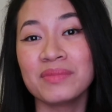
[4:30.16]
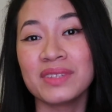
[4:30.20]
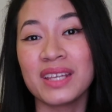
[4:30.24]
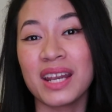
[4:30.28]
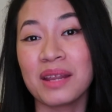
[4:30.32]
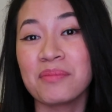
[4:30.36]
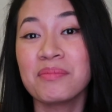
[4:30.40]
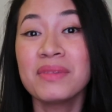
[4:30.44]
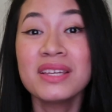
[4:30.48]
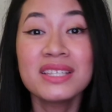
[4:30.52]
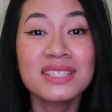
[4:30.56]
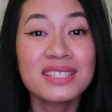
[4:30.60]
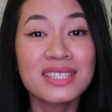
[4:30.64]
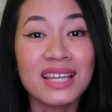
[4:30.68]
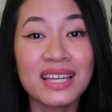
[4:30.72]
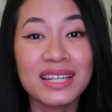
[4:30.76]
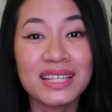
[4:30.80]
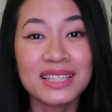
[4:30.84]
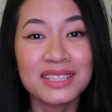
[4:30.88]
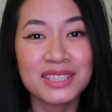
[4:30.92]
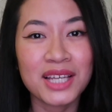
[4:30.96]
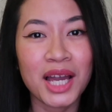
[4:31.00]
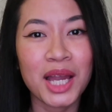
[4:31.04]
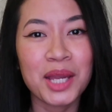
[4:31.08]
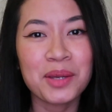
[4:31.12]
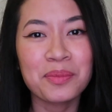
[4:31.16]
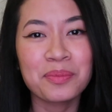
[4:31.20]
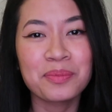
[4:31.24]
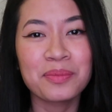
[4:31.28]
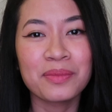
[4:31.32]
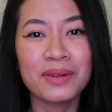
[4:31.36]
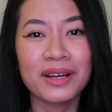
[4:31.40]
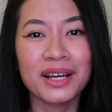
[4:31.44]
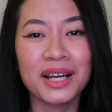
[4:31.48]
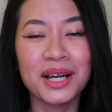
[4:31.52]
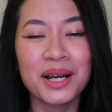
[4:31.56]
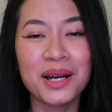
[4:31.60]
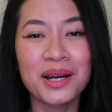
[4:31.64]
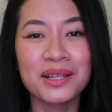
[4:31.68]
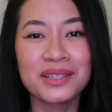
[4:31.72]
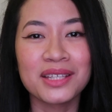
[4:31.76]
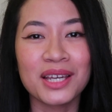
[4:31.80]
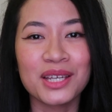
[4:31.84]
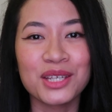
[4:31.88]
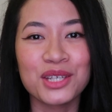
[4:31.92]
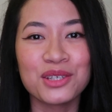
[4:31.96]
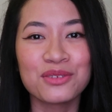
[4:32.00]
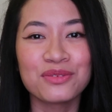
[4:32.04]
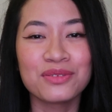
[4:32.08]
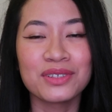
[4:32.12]
Did I miss any type
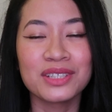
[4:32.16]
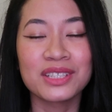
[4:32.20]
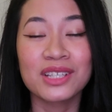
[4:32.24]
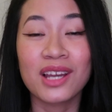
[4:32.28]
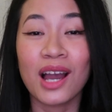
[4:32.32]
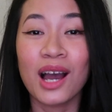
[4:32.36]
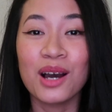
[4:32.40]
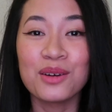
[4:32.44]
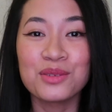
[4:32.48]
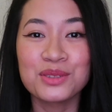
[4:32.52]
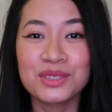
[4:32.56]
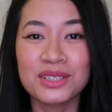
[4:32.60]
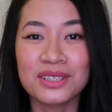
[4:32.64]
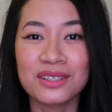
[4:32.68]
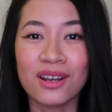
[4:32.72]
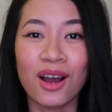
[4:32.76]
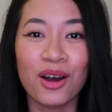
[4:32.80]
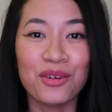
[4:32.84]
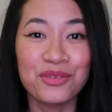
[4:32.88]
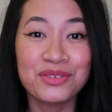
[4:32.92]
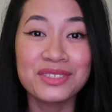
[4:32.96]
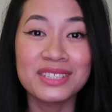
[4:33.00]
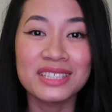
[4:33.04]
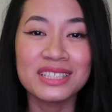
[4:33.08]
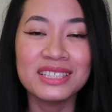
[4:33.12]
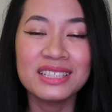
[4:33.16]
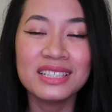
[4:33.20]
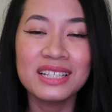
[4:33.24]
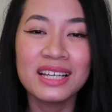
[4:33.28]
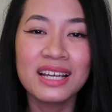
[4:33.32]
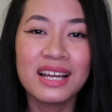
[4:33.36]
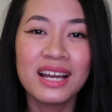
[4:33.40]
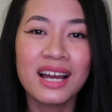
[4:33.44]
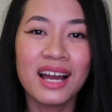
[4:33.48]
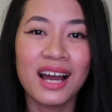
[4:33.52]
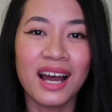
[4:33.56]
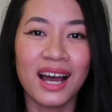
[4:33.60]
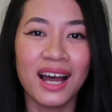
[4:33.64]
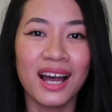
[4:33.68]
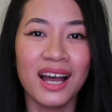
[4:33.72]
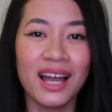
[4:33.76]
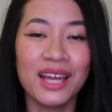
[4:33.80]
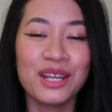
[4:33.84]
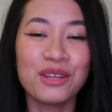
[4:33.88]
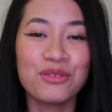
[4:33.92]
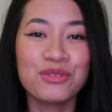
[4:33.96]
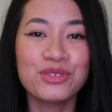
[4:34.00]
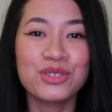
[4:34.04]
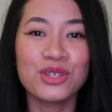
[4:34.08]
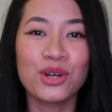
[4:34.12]
that you've encountered often?
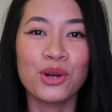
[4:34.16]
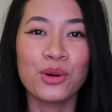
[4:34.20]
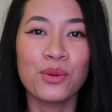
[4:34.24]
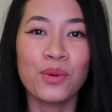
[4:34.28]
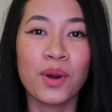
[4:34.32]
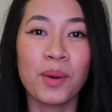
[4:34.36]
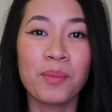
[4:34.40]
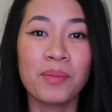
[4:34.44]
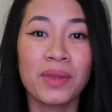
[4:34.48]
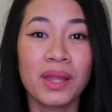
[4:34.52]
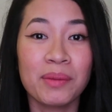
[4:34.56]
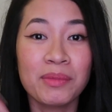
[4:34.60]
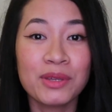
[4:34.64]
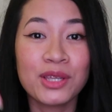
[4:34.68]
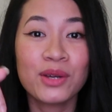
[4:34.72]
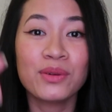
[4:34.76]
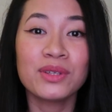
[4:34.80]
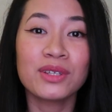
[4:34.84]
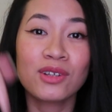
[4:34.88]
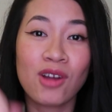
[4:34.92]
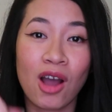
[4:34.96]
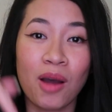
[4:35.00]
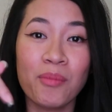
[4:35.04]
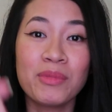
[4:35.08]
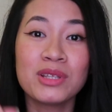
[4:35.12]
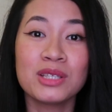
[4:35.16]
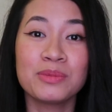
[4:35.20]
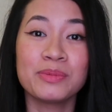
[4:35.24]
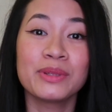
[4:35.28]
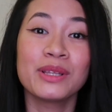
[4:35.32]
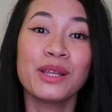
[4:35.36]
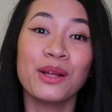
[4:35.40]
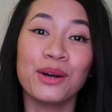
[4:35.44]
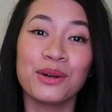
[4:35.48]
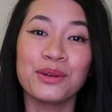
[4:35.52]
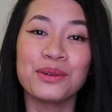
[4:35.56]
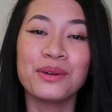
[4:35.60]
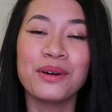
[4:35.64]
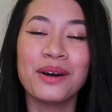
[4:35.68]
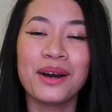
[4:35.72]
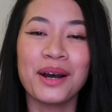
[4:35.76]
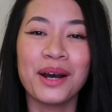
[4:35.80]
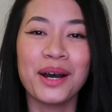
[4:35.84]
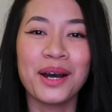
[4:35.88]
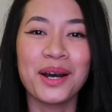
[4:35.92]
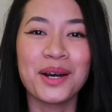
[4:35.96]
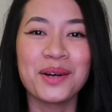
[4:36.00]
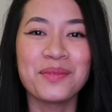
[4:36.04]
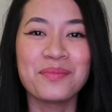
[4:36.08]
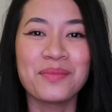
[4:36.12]
And if so, let me know in the comments below.
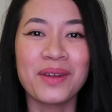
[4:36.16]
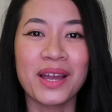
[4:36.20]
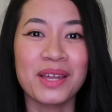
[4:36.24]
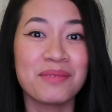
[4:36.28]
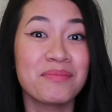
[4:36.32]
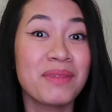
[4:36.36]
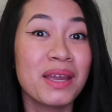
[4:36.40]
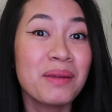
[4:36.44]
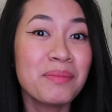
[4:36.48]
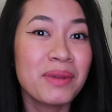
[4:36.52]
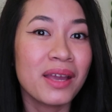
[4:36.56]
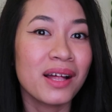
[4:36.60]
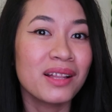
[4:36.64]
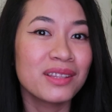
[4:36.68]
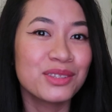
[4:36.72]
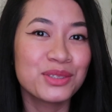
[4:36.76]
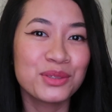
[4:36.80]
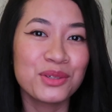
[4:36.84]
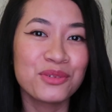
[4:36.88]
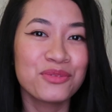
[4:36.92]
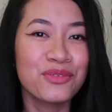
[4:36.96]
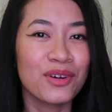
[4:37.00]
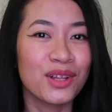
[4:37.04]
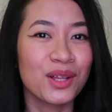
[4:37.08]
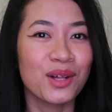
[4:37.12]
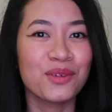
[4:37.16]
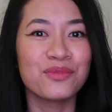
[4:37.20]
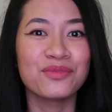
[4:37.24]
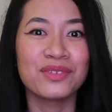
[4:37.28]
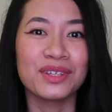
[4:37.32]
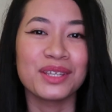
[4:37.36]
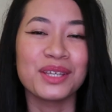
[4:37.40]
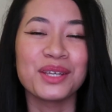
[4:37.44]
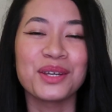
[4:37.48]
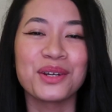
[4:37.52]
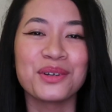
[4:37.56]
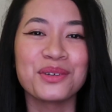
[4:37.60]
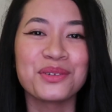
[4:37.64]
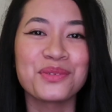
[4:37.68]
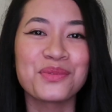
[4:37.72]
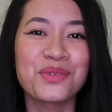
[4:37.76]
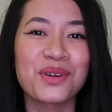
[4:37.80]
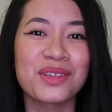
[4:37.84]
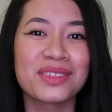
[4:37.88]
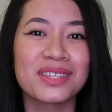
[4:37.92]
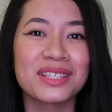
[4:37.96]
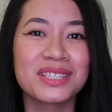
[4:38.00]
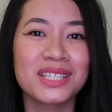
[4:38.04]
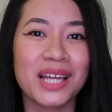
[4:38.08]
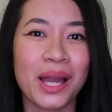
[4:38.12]
And maybe I'll do a follow-up video
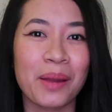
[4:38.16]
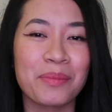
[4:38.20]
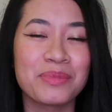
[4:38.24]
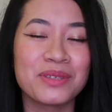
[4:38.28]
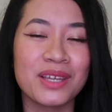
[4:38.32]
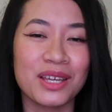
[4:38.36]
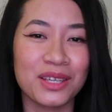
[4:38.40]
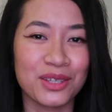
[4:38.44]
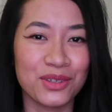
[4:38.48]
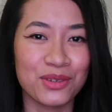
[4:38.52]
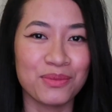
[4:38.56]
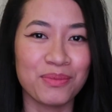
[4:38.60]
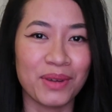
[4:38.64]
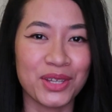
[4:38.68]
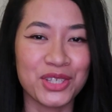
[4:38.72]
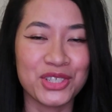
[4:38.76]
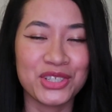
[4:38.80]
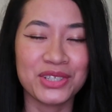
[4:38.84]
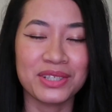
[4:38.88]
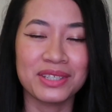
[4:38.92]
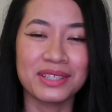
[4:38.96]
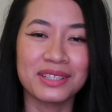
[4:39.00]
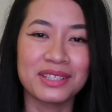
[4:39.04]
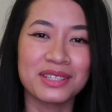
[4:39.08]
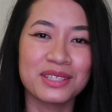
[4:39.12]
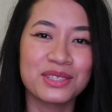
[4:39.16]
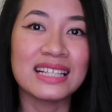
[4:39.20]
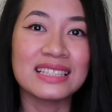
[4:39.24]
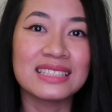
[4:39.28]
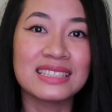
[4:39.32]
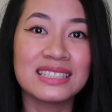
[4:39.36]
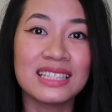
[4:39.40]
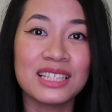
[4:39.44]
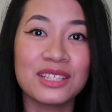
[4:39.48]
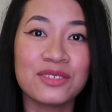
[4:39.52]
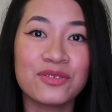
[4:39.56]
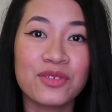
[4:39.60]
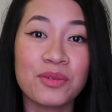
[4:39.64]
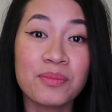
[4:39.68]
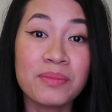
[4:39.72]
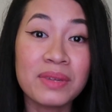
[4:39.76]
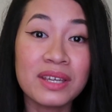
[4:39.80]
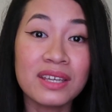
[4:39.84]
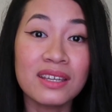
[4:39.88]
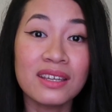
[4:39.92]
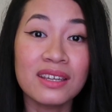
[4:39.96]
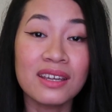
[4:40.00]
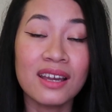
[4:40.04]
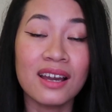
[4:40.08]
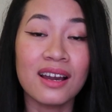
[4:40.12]
with the types that you mentioned. That's it from
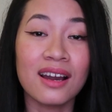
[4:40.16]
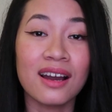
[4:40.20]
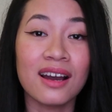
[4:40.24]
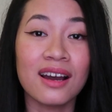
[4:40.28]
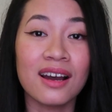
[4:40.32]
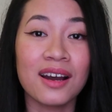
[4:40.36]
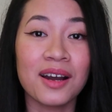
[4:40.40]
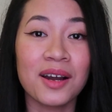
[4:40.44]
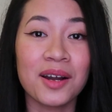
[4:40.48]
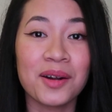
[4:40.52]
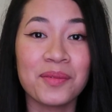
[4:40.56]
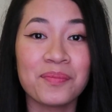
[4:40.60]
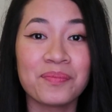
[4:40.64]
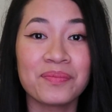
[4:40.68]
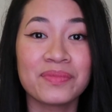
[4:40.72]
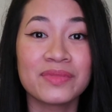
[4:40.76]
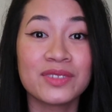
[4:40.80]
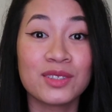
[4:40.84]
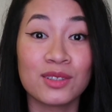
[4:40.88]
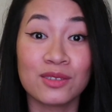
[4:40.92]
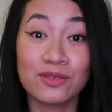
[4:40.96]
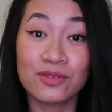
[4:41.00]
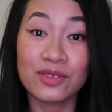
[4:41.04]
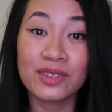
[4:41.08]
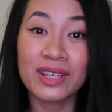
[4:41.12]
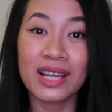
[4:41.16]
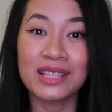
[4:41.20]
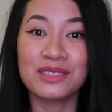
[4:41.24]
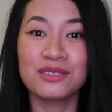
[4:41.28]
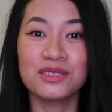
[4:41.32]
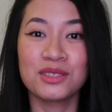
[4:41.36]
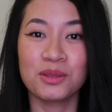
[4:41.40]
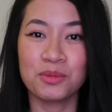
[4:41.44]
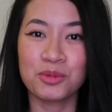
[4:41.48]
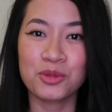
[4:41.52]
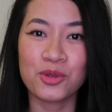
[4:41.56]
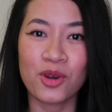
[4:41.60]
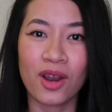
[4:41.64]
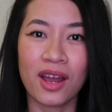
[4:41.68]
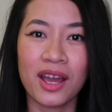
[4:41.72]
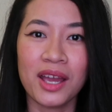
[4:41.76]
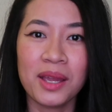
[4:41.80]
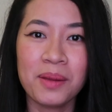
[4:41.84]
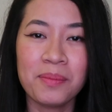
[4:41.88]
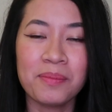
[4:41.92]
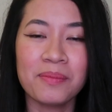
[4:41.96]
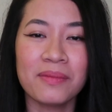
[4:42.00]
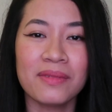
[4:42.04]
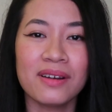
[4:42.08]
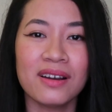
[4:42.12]
me. Don't forget to
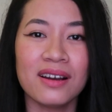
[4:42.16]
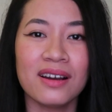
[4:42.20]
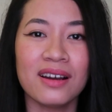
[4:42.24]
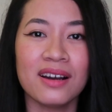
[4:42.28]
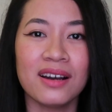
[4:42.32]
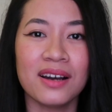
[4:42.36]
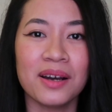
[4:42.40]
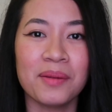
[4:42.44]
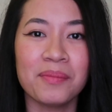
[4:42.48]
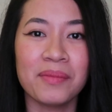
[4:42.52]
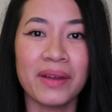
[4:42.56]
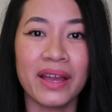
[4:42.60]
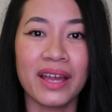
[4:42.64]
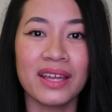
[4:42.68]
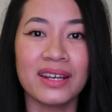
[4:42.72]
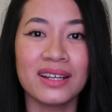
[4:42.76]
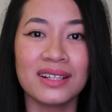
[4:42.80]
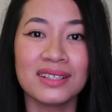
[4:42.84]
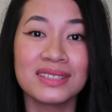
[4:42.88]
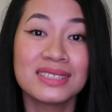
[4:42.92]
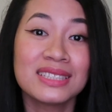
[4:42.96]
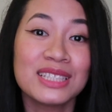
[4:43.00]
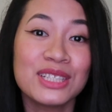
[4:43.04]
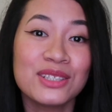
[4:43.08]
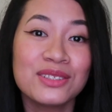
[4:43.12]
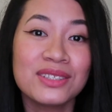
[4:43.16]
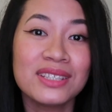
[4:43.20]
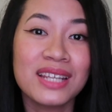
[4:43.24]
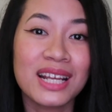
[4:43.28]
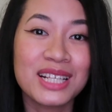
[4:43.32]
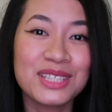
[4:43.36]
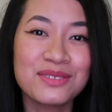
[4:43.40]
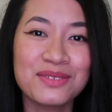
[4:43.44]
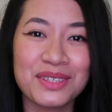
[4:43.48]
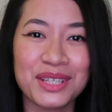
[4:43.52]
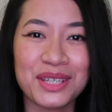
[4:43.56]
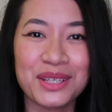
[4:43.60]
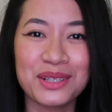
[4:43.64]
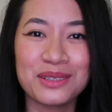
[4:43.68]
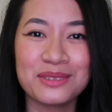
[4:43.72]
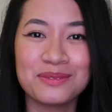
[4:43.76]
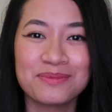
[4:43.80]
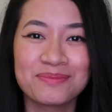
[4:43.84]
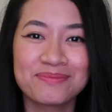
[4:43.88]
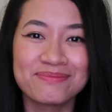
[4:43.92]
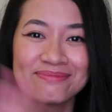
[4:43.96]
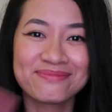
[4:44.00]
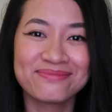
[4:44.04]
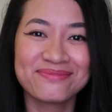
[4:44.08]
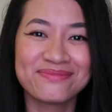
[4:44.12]
subscribe, and I'll see you in the next
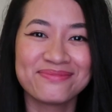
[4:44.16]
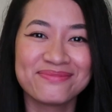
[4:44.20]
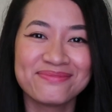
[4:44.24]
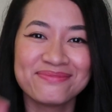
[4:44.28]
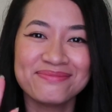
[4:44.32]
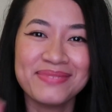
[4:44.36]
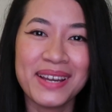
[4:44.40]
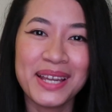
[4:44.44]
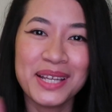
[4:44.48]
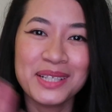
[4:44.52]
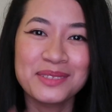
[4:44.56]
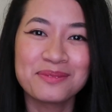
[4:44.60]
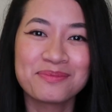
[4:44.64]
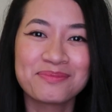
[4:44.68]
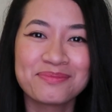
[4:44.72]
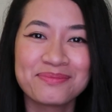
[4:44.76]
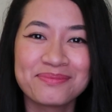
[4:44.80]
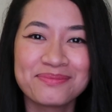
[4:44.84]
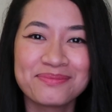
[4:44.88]
video. Bye.